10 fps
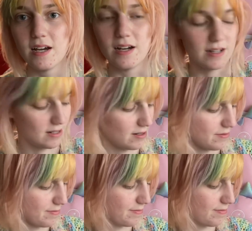
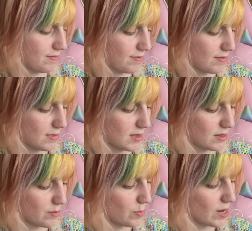
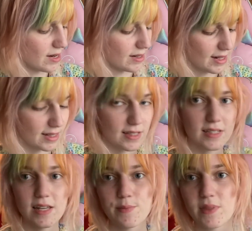But it's the
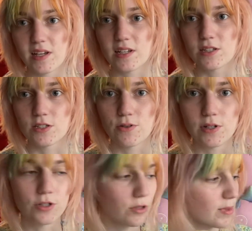same thickness, so
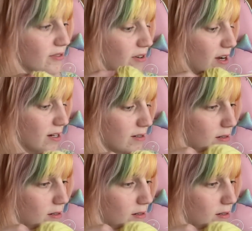it should be fine.